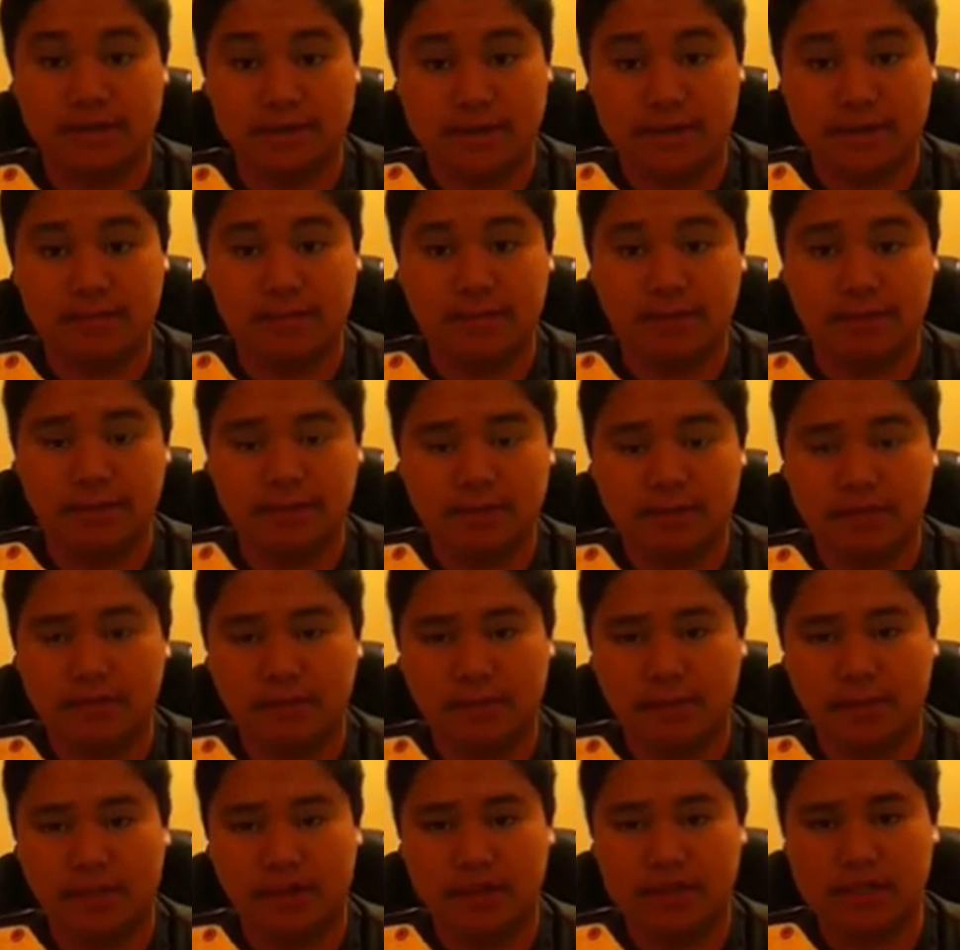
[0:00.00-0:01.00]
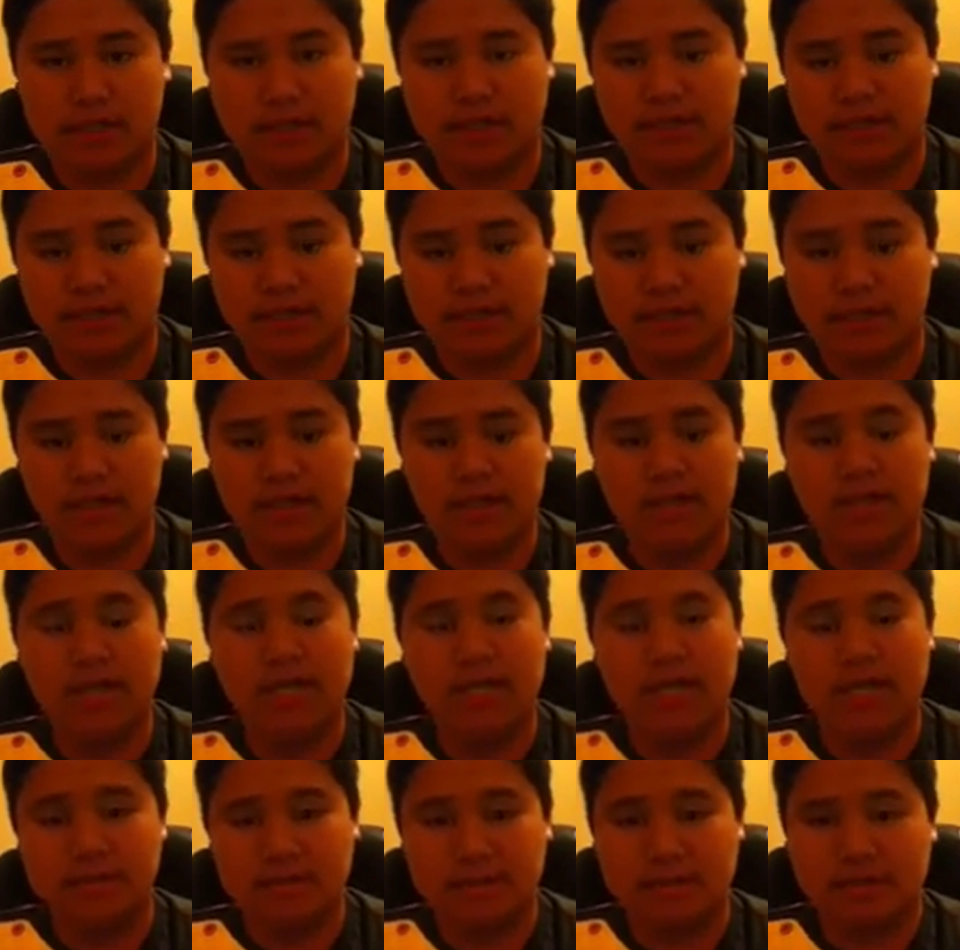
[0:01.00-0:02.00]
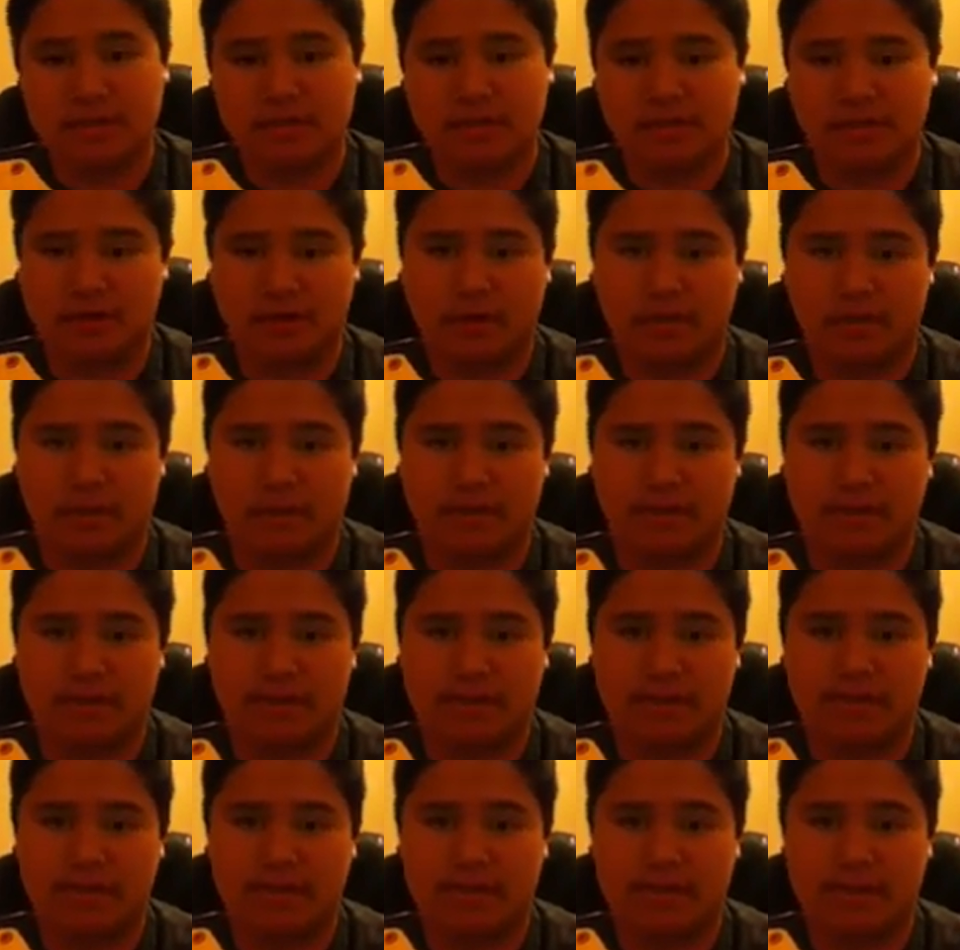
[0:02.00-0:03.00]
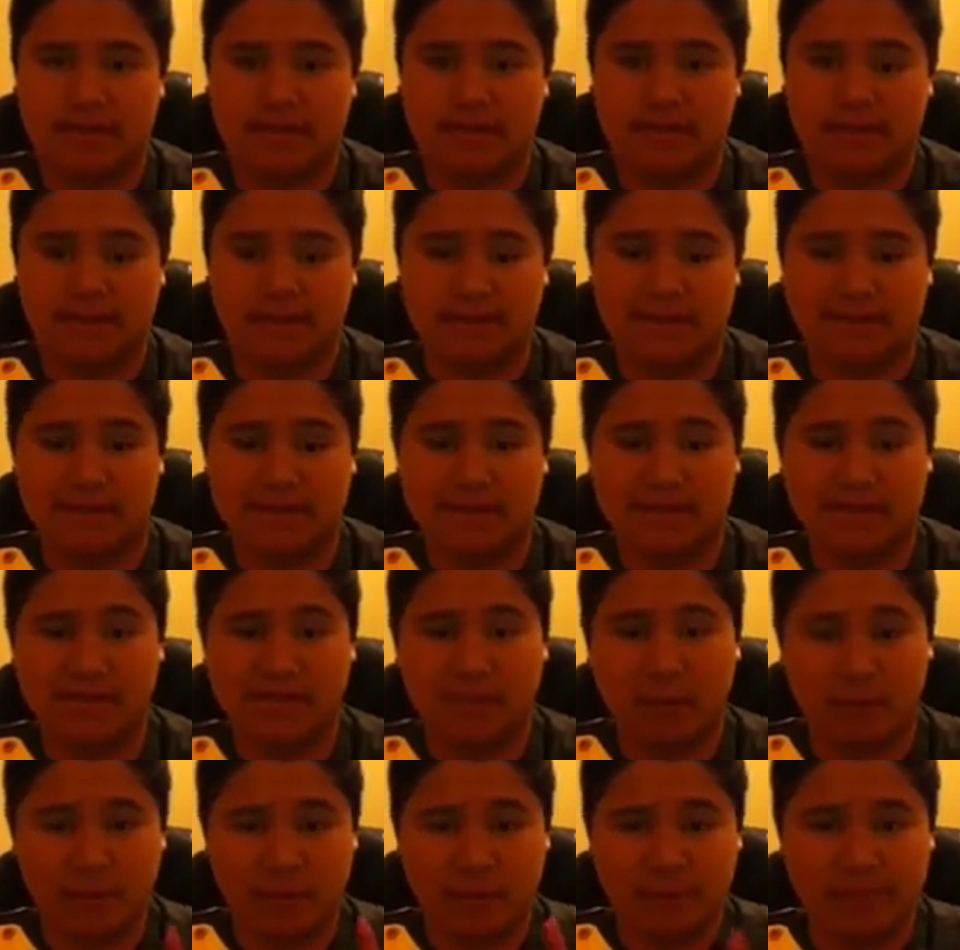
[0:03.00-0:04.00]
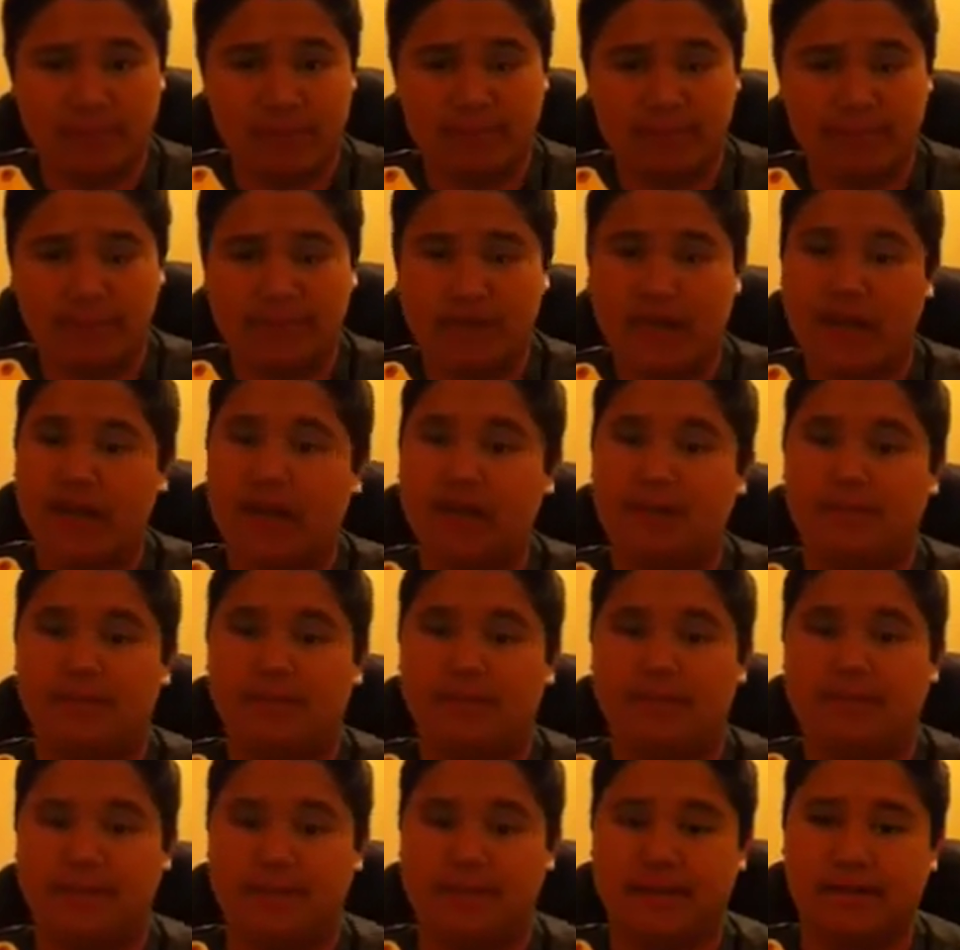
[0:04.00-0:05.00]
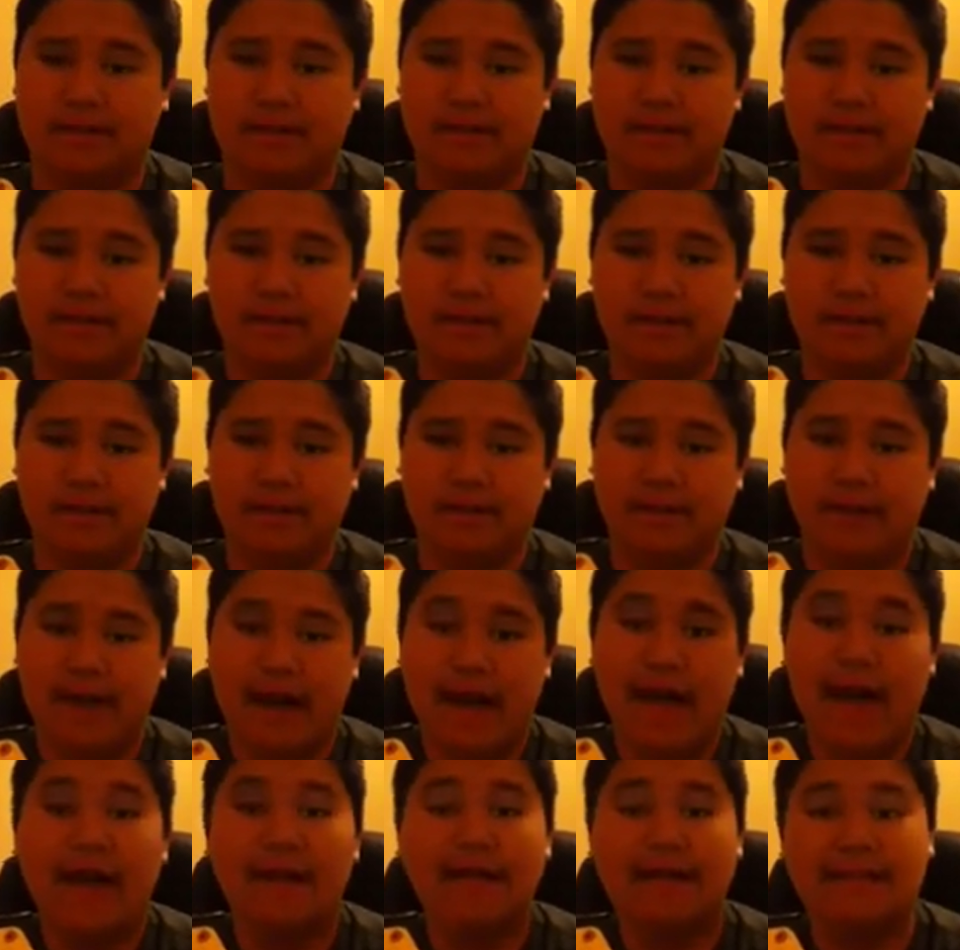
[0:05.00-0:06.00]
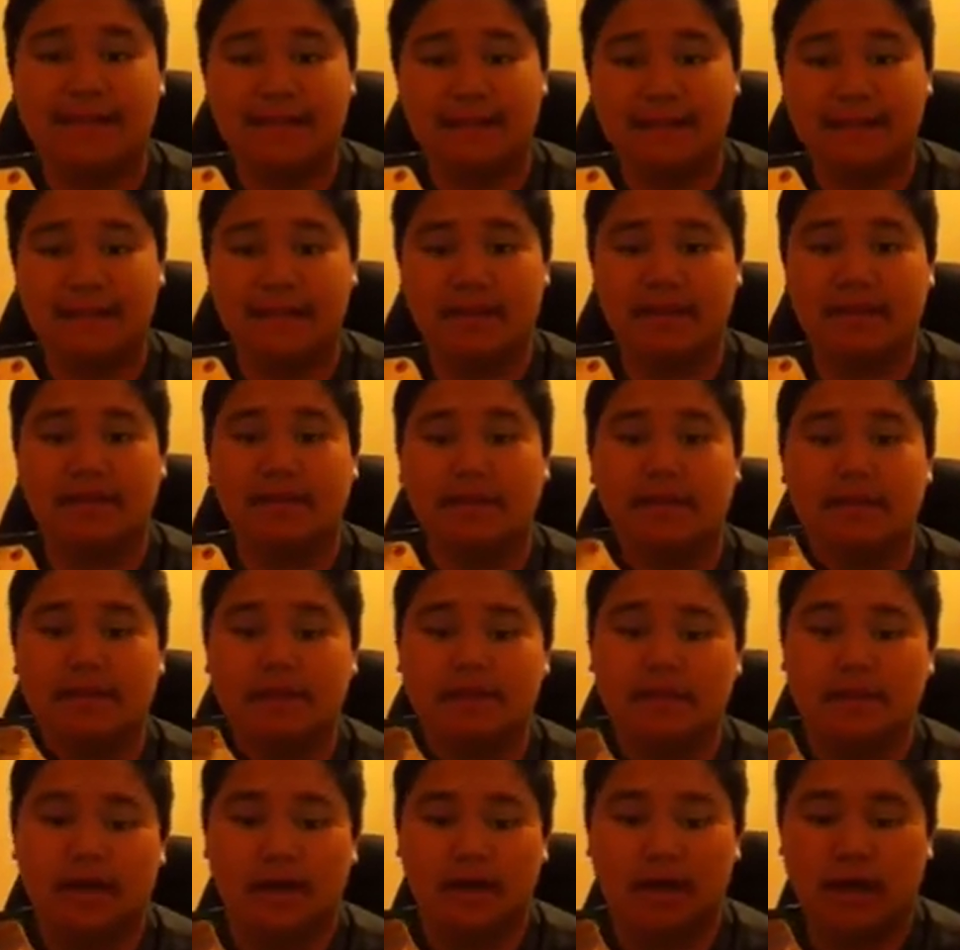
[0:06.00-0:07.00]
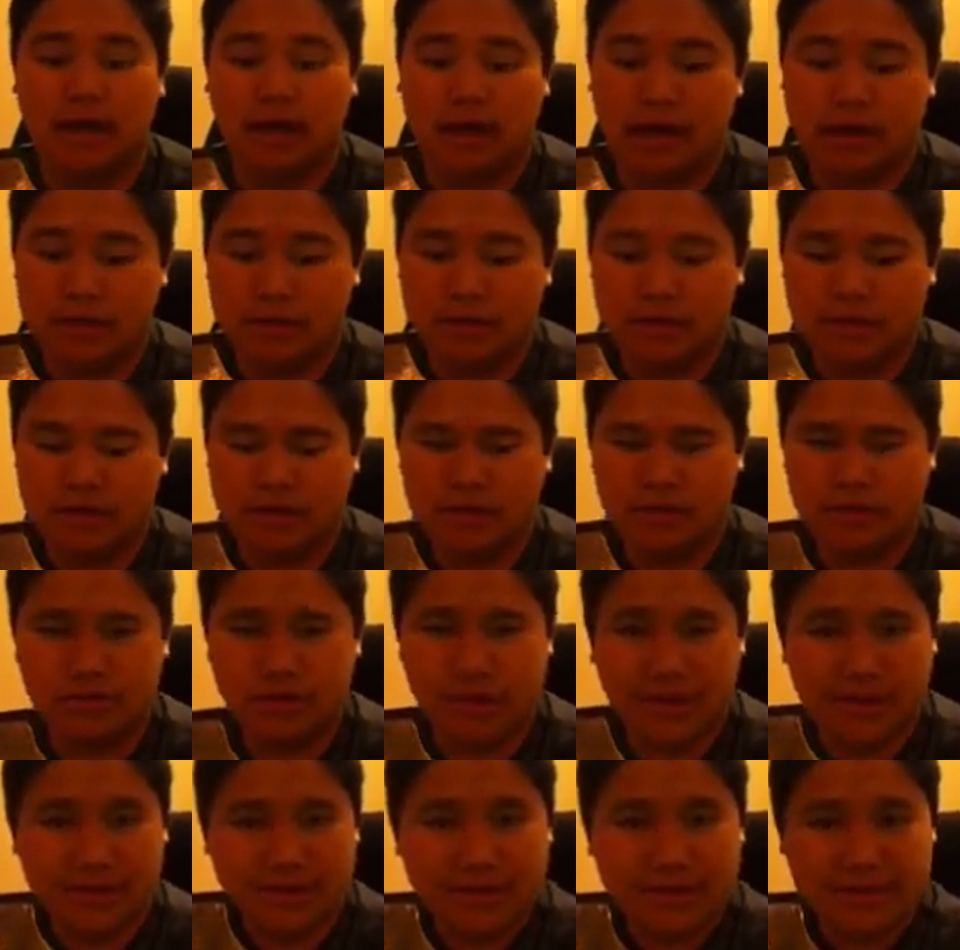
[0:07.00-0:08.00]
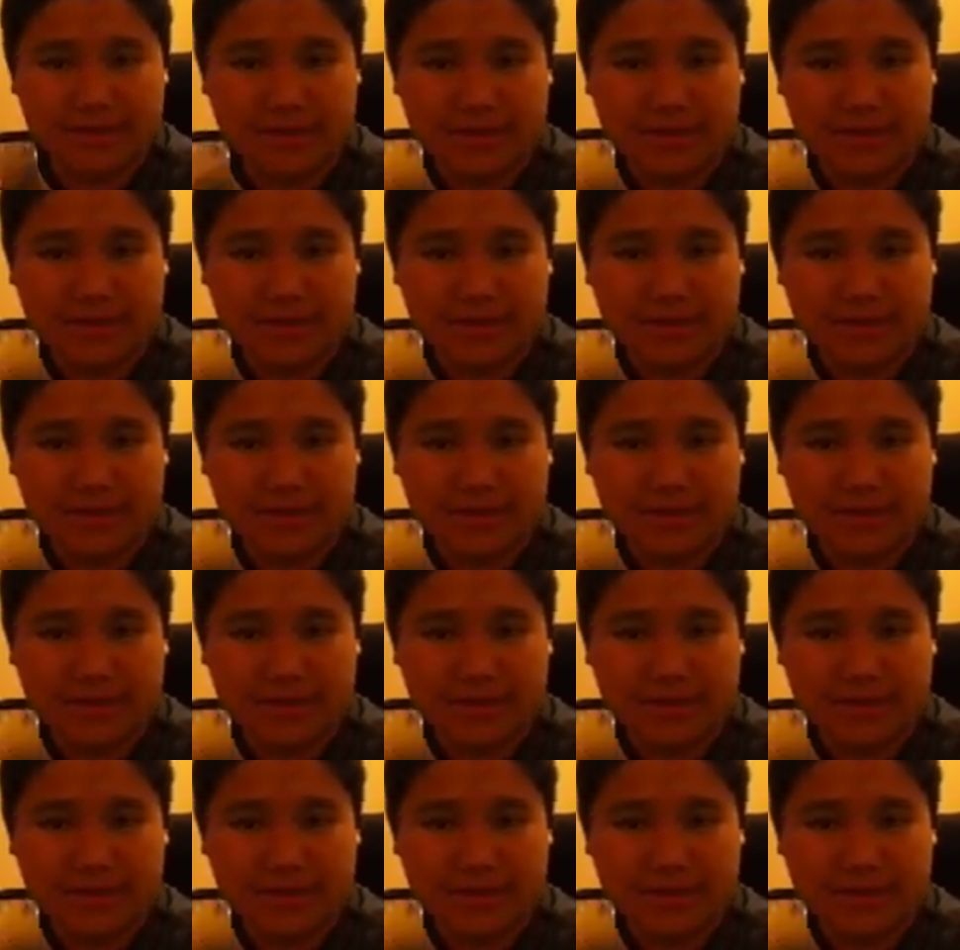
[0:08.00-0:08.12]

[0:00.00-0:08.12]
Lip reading: Deeply do apologize for that, especially for all my fans out there, especially one fan in particular, at King Treked,